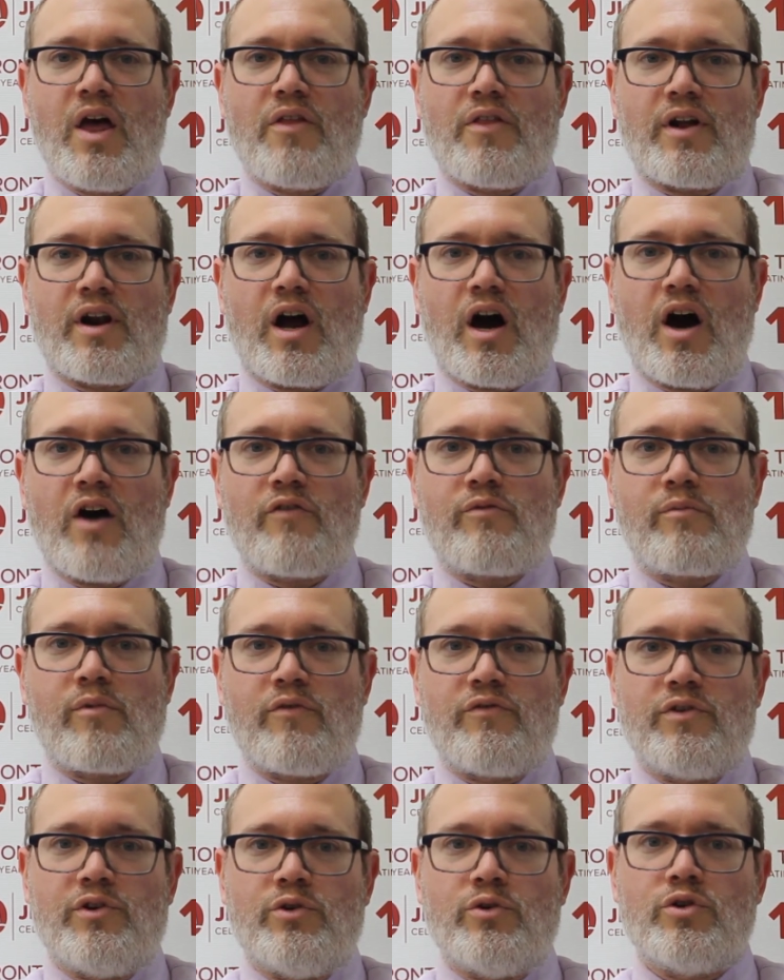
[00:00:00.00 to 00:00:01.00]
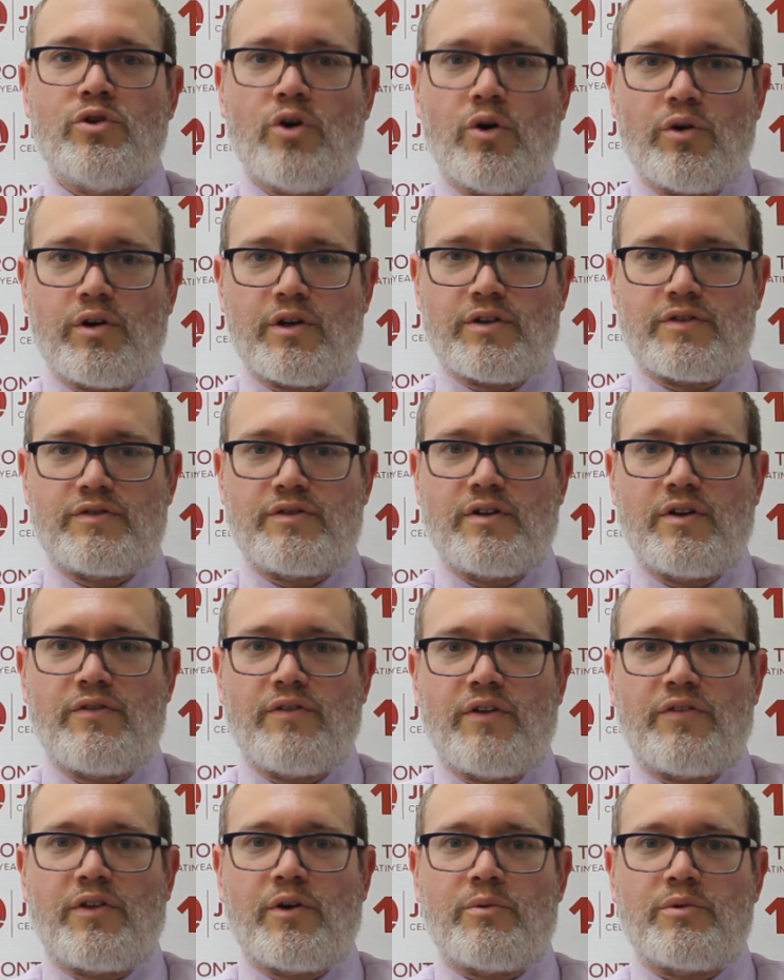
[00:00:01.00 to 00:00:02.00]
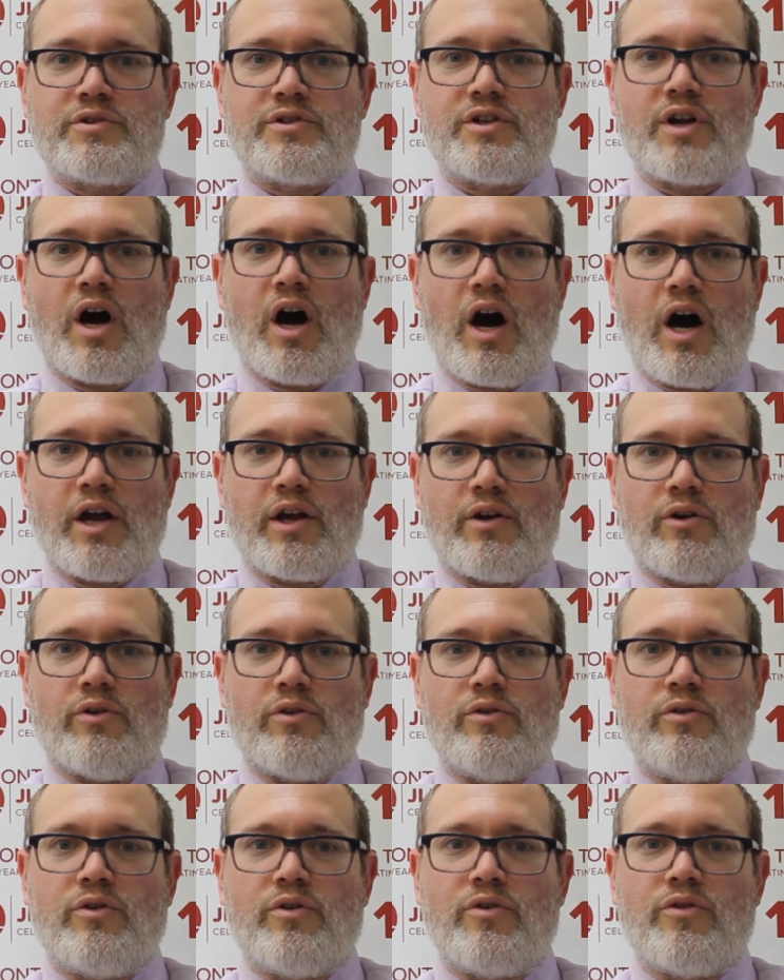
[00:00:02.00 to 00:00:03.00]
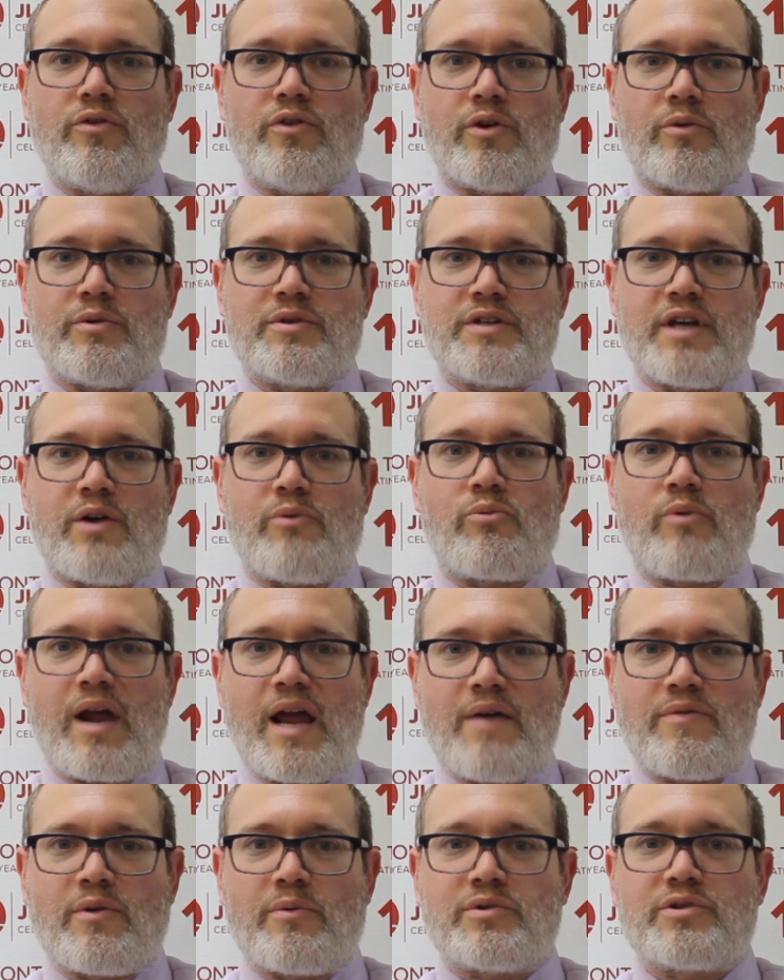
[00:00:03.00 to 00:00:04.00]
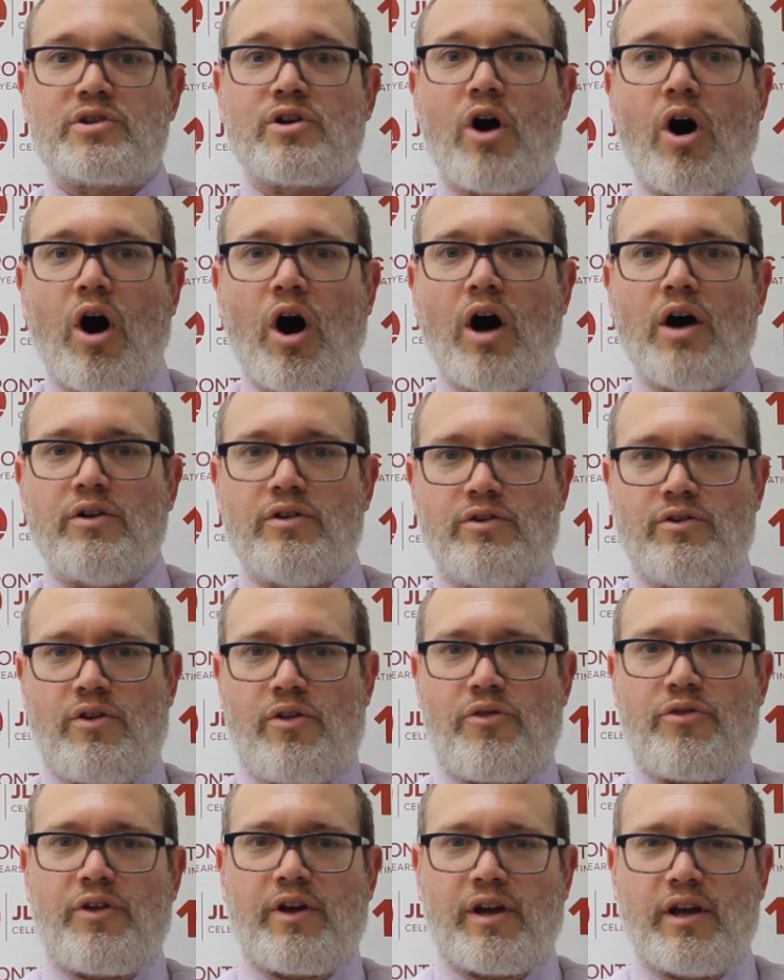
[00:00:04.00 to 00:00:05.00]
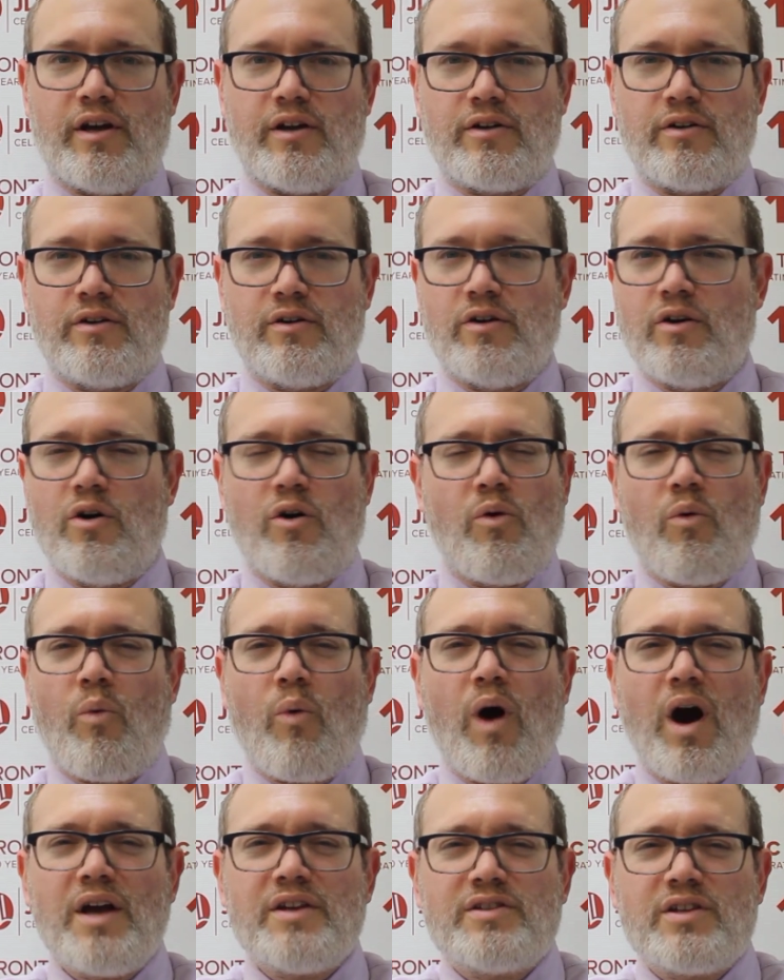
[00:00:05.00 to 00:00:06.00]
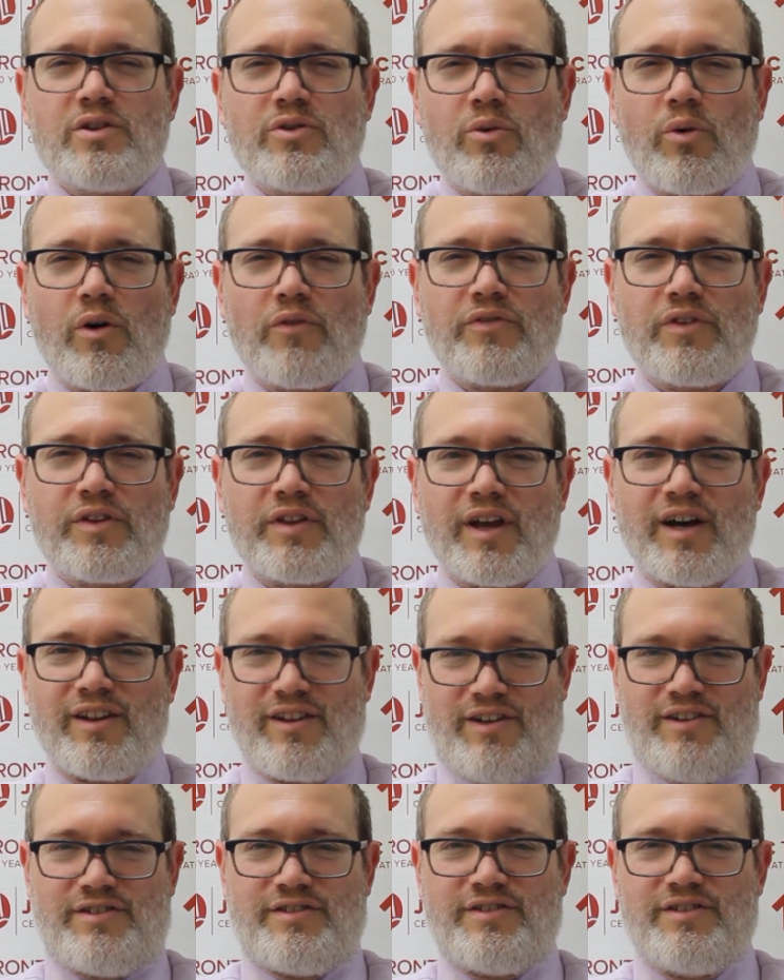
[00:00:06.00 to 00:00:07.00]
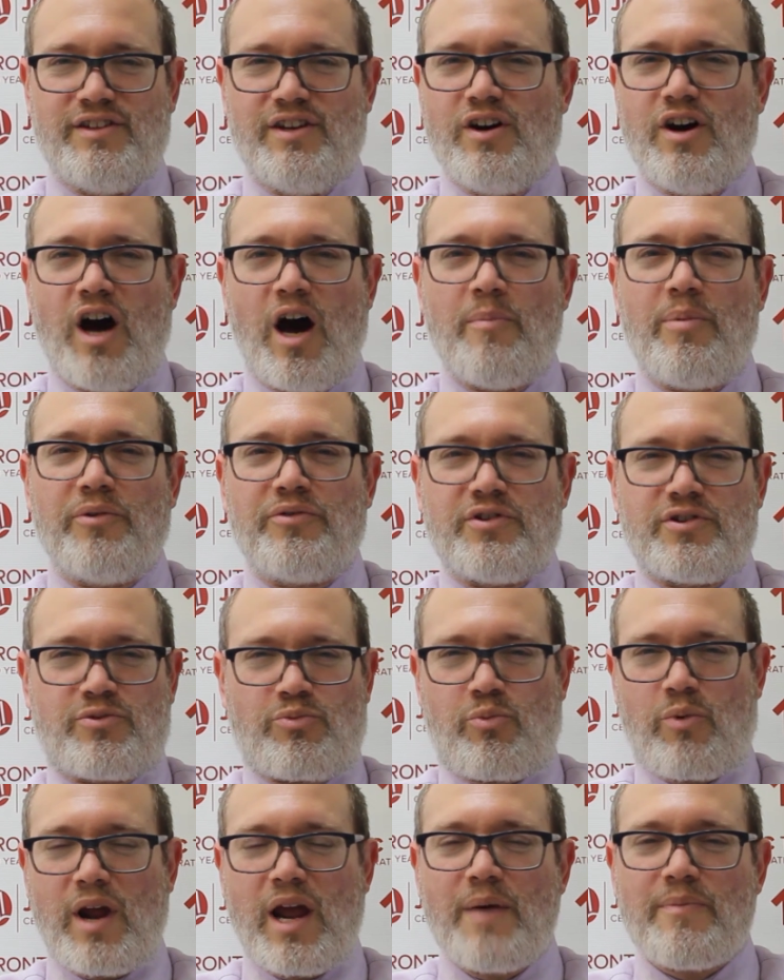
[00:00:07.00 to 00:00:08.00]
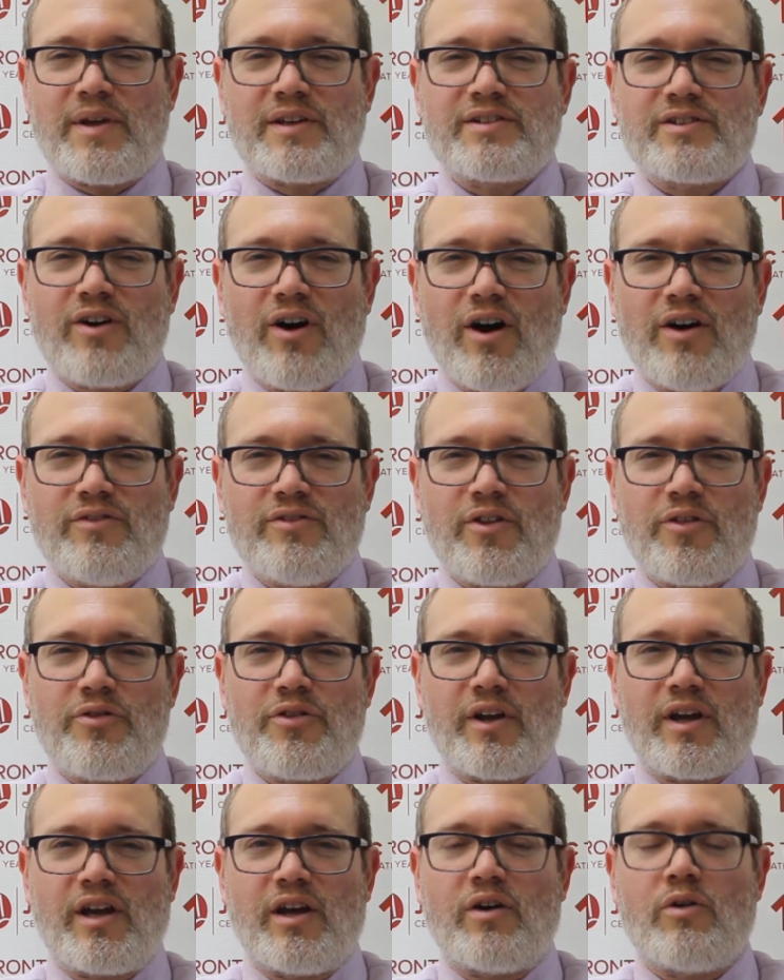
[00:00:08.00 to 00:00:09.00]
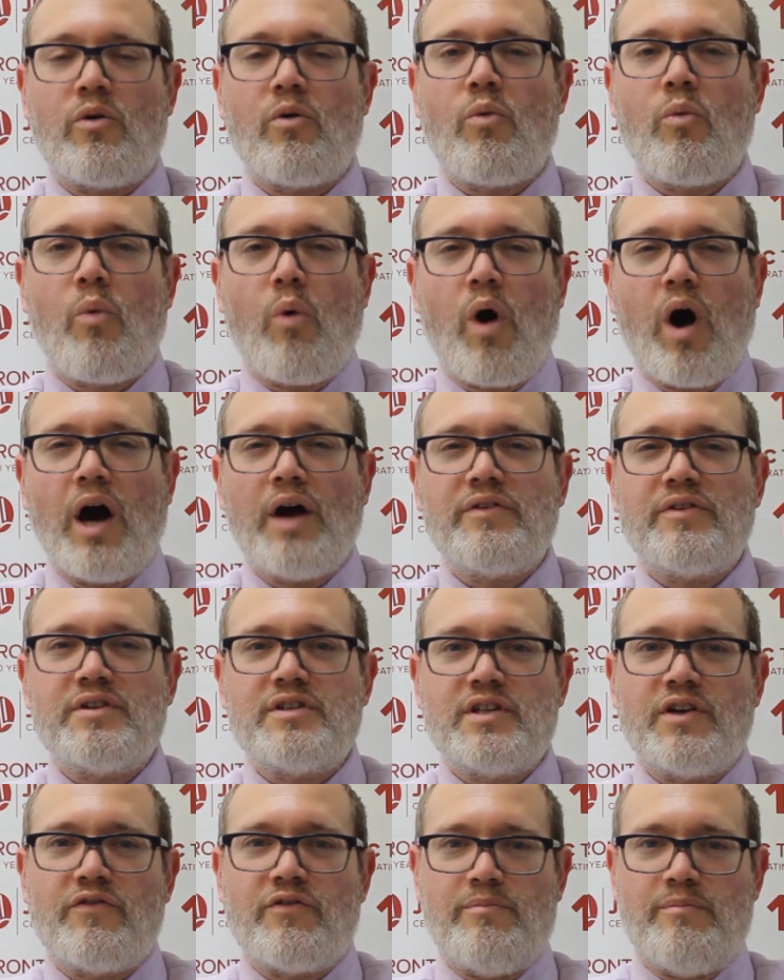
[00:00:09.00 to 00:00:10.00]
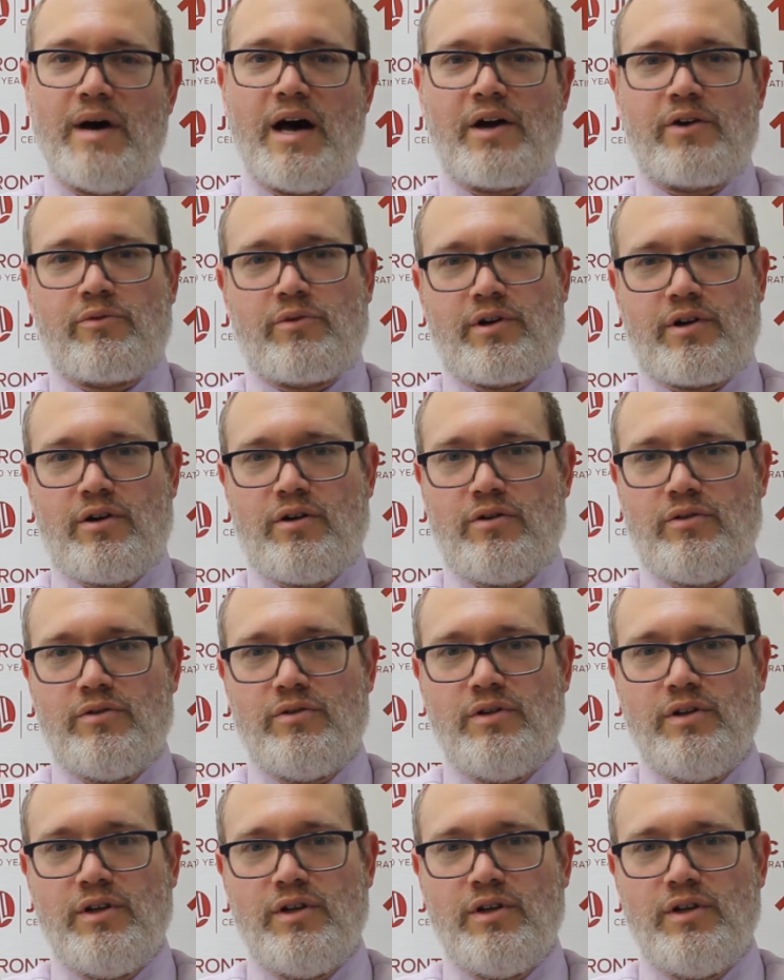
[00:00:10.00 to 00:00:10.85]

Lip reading: that Avraham Avinu noticed that there was an ayil, there was a ram that was caught in the thicket. Why does the Torah have to tell us about this ram that's caught in the thicket? Why does it even matter at all?